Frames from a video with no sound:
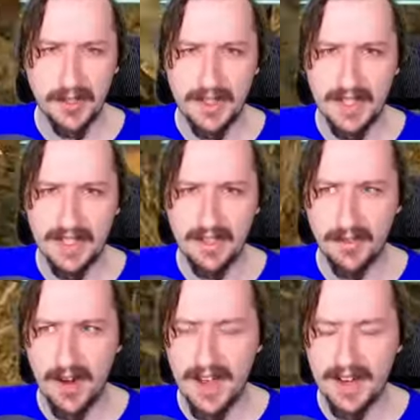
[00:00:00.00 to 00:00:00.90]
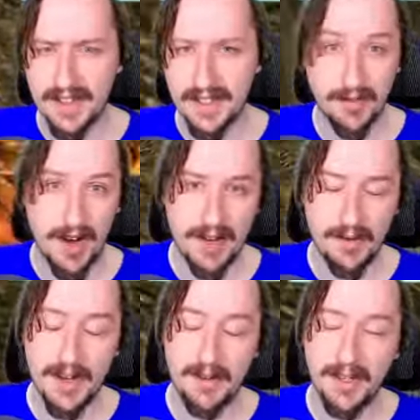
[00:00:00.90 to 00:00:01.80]
take your Rad-X and
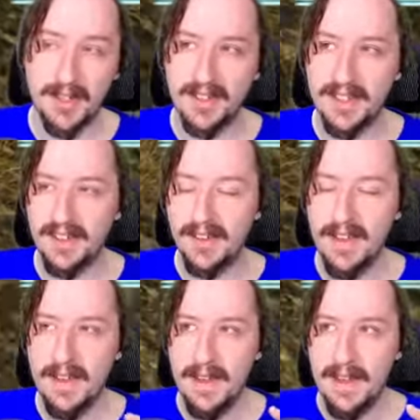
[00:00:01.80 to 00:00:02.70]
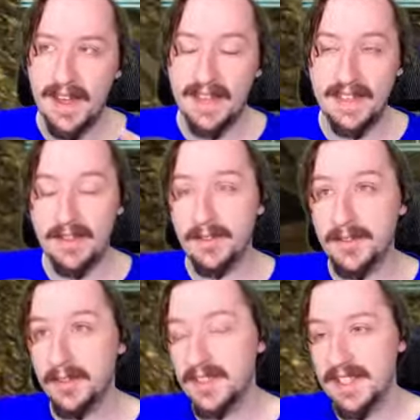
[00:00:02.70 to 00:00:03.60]
RadAway while you're in there. And then you have to
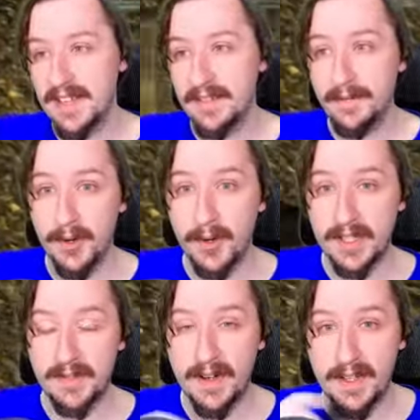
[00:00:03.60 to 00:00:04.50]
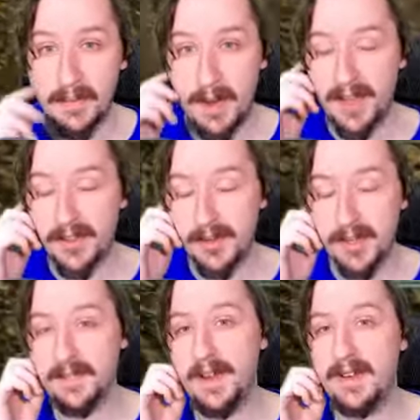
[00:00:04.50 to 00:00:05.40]
go to the second floor. It's found in the bathroom, and it's found in